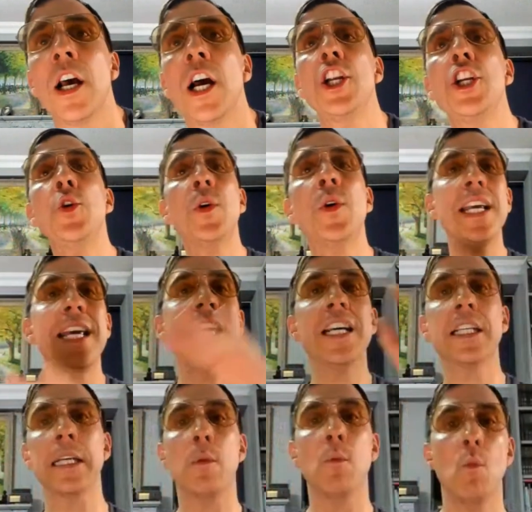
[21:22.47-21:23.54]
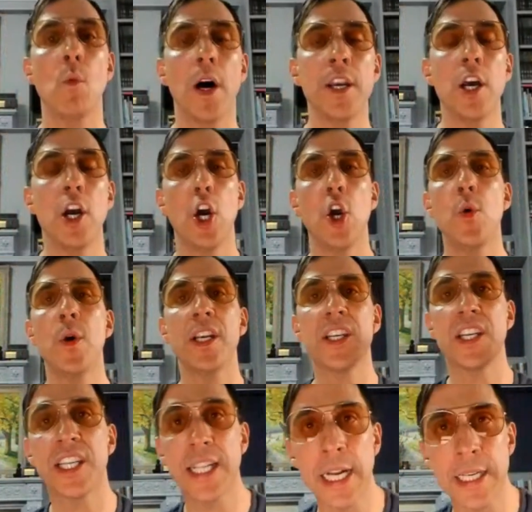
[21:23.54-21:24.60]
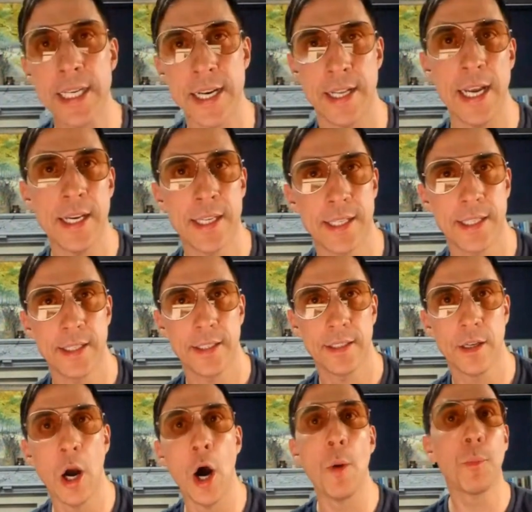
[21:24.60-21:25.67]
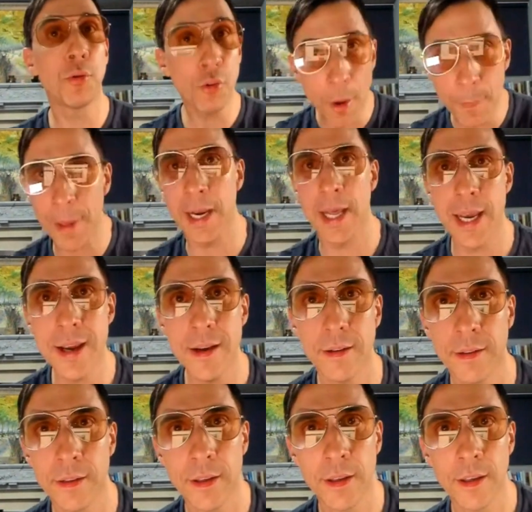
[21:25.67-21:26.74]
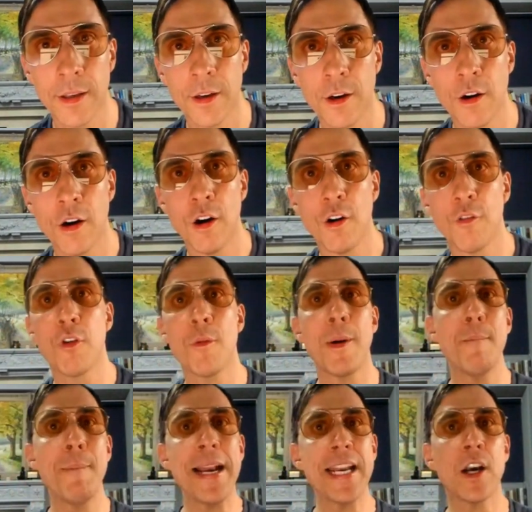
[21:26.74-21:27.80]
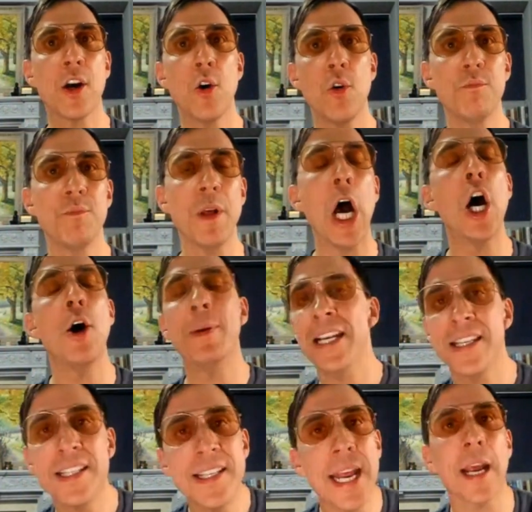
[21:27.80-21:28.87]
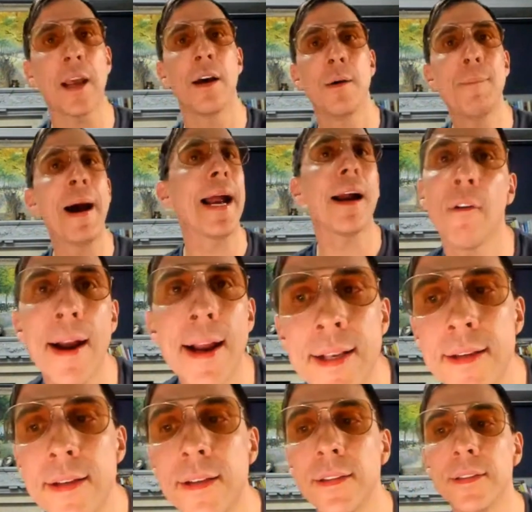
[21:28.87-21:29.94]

And you can hear someone who has studied this properly from a medical herbalistic background.